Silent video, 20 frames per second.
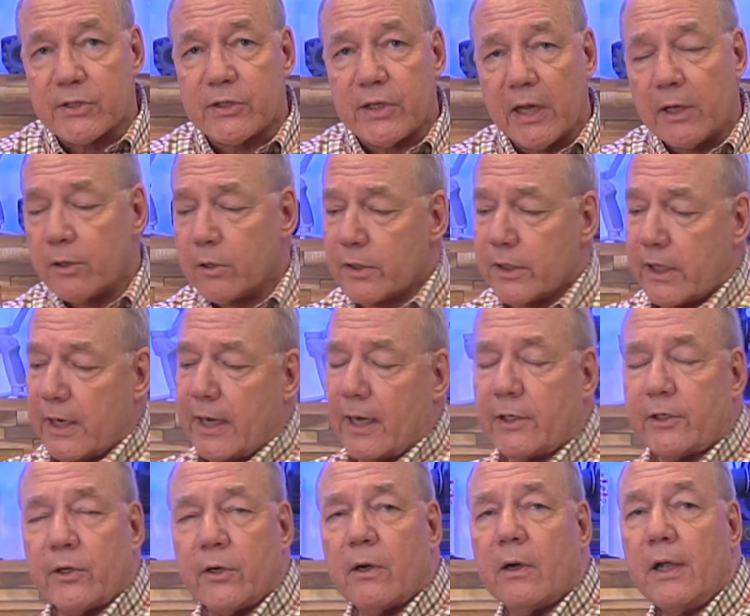standard
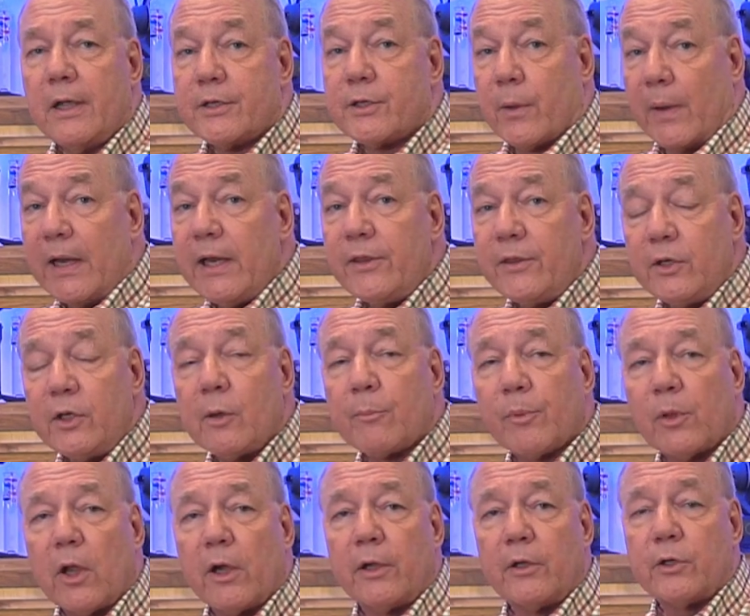connector, so anything you
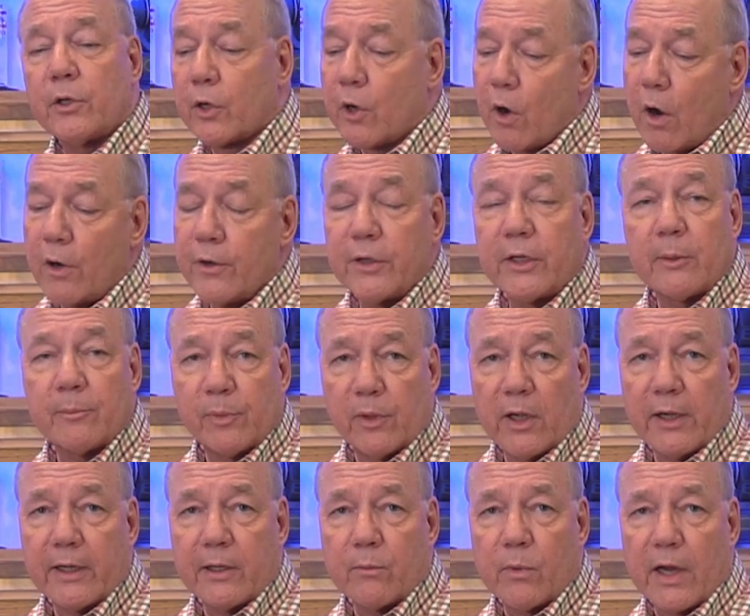plug in your car, you can
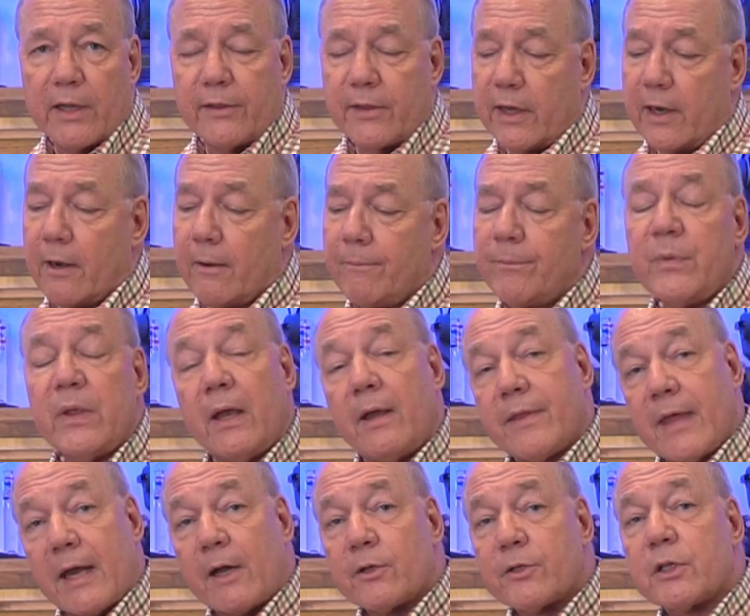plug in right there.
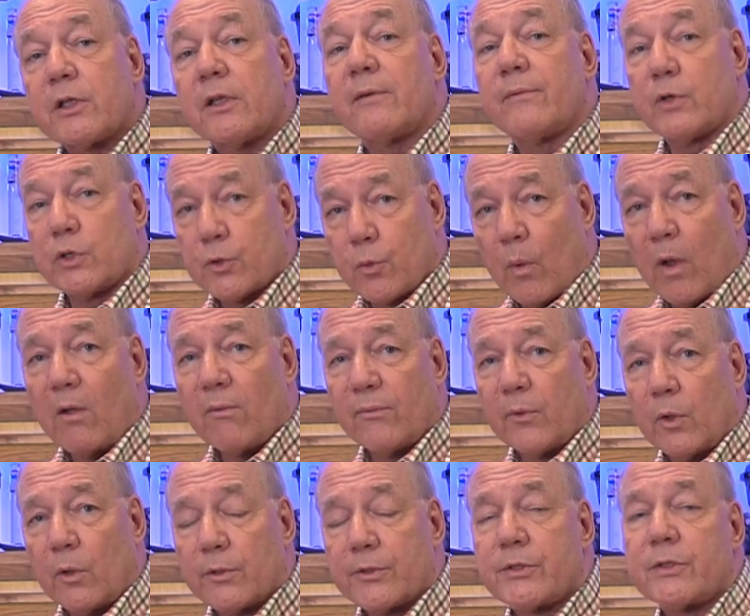That'll deliver 12
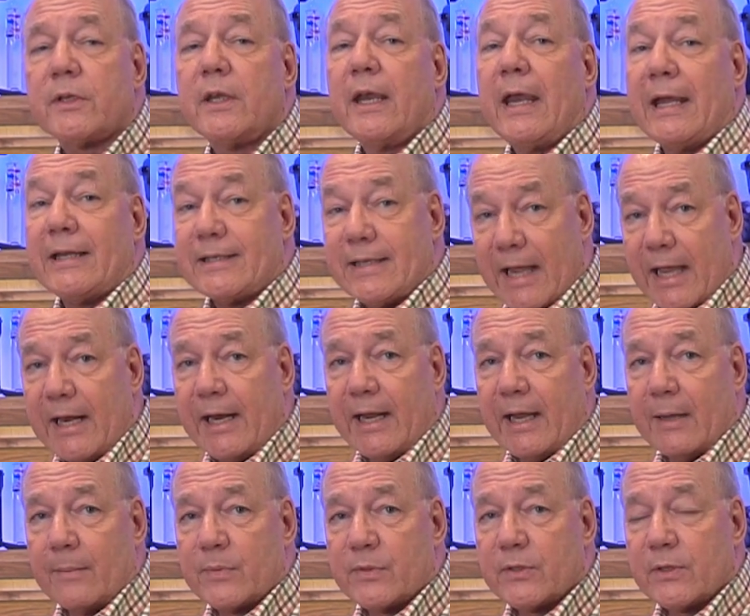volts at 10
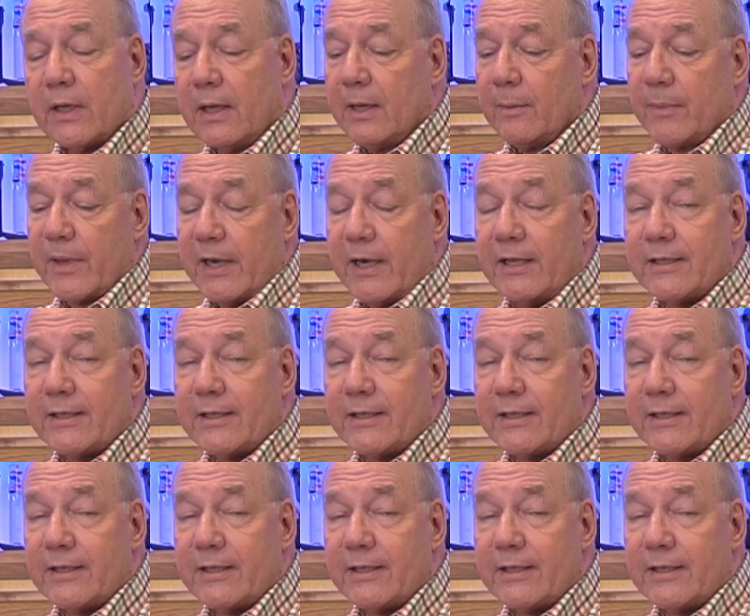amps. But in